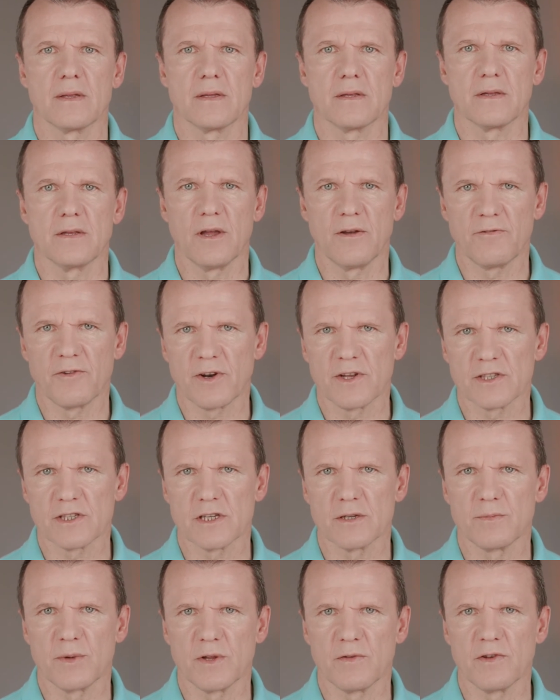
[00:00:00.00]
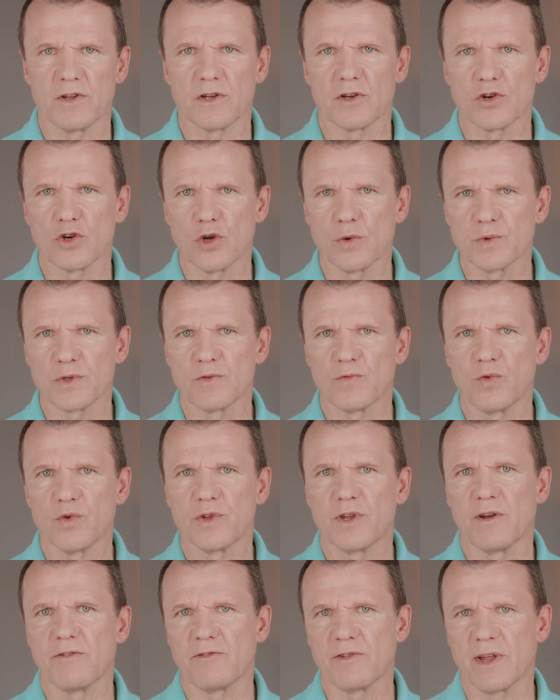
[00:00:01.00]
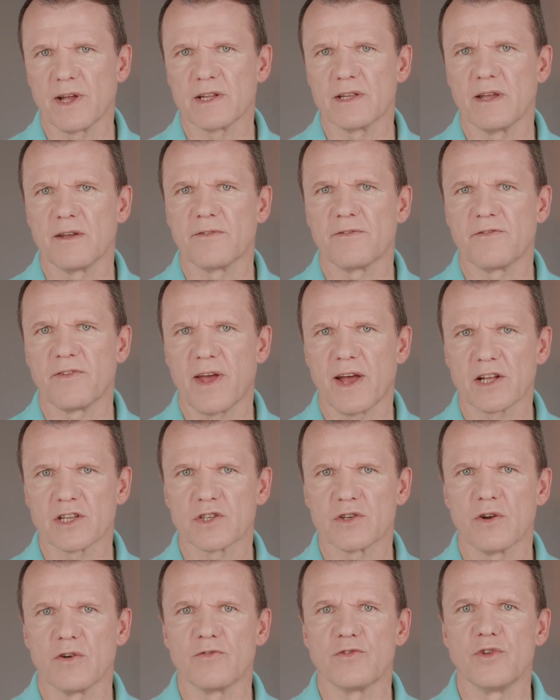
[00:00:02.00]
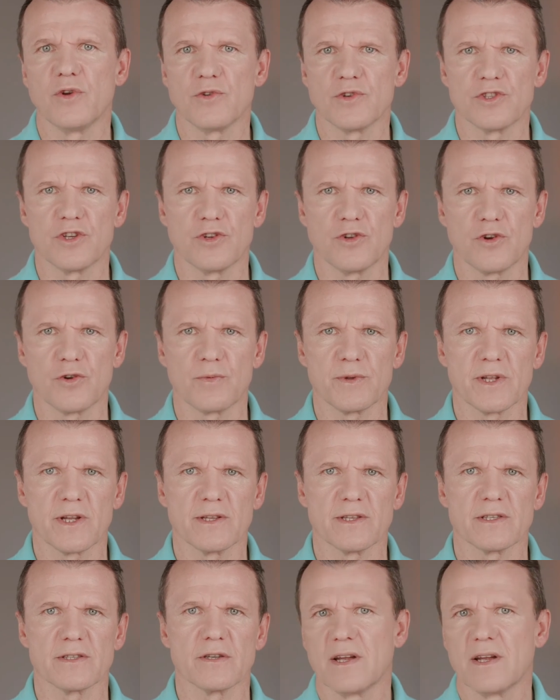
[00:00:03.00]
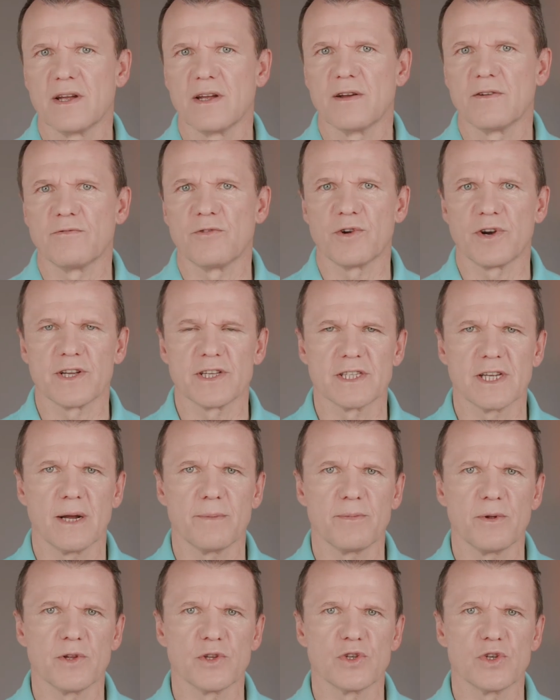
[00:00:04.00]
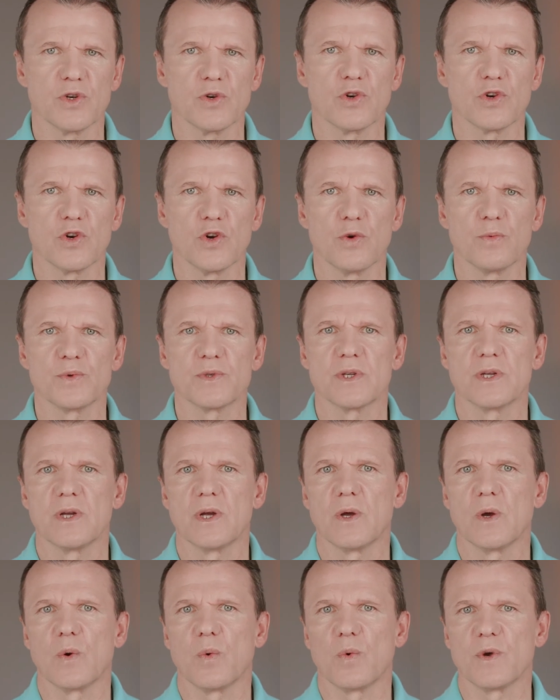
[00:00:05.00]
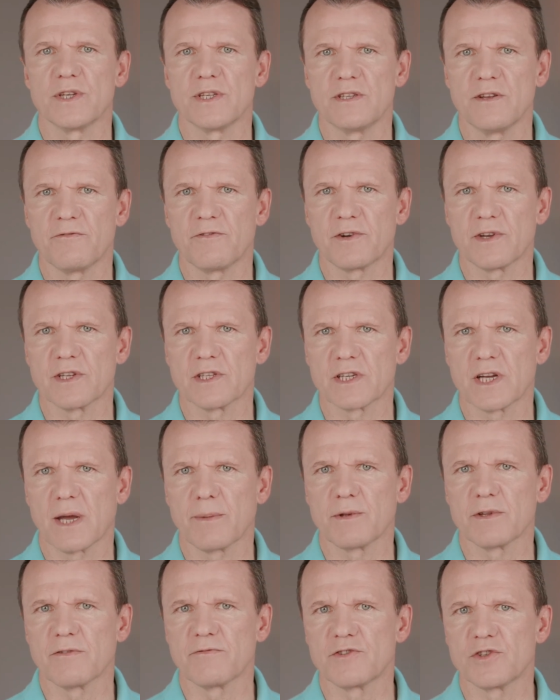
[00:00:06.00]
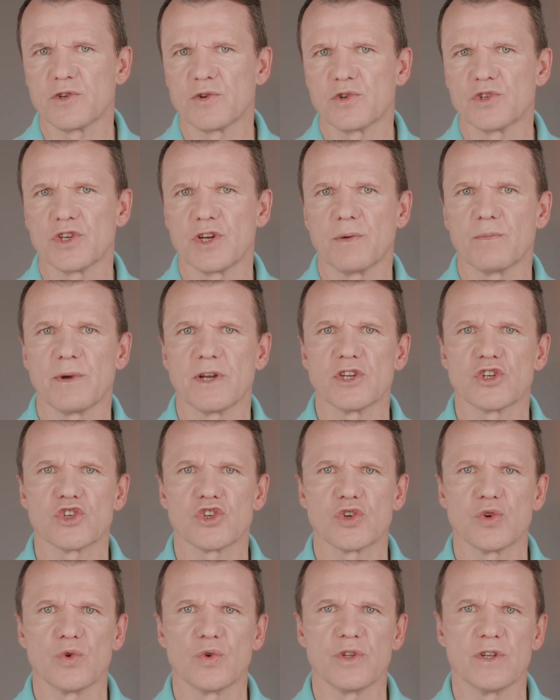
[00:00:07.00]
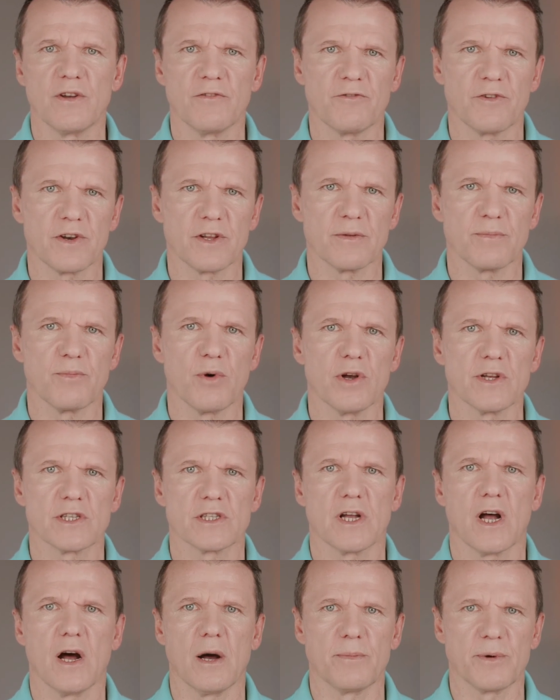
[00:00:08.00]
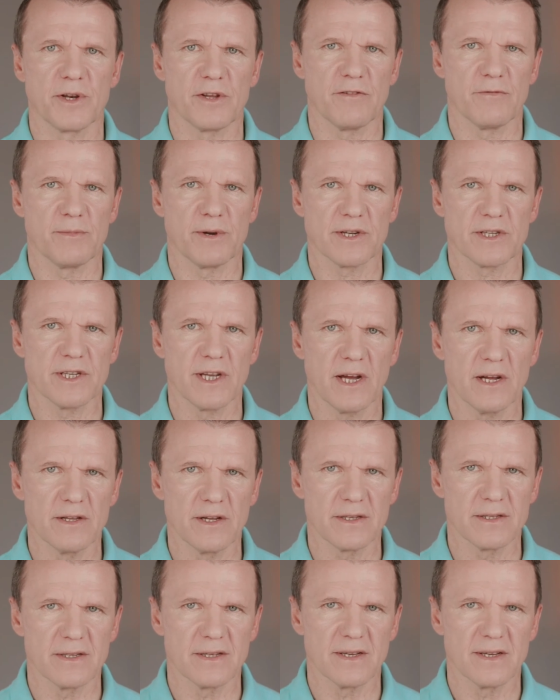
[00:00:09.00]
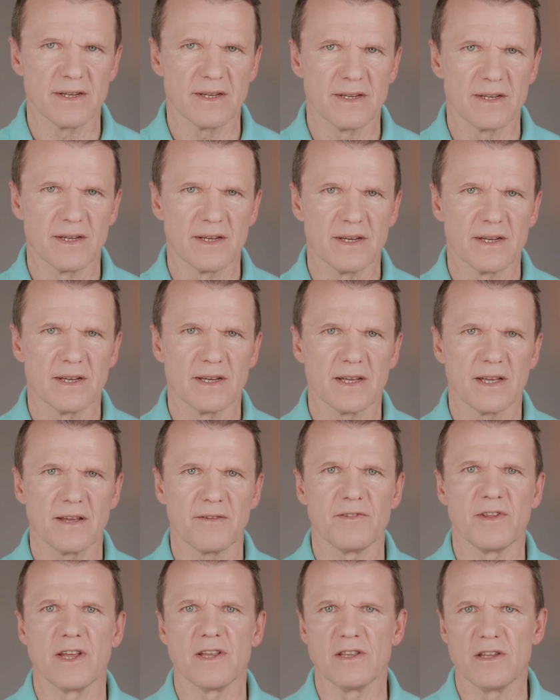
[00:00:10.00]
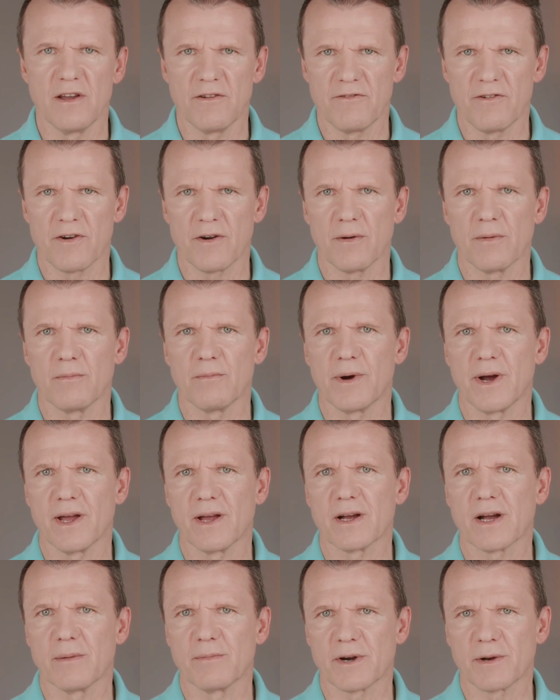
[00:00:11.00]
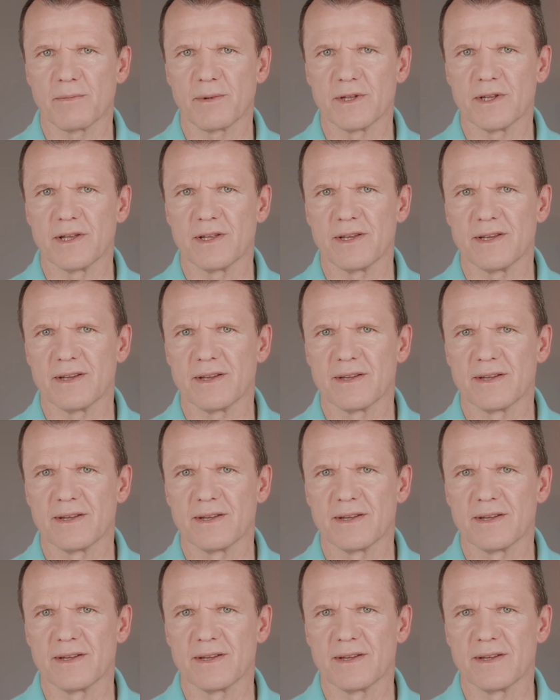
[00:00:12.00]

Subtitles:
Differences between groups would reflect the effects of those determinants. For example, 2 groups with different timing of surgery may show different post-operative mortality if they differ by comorbidity.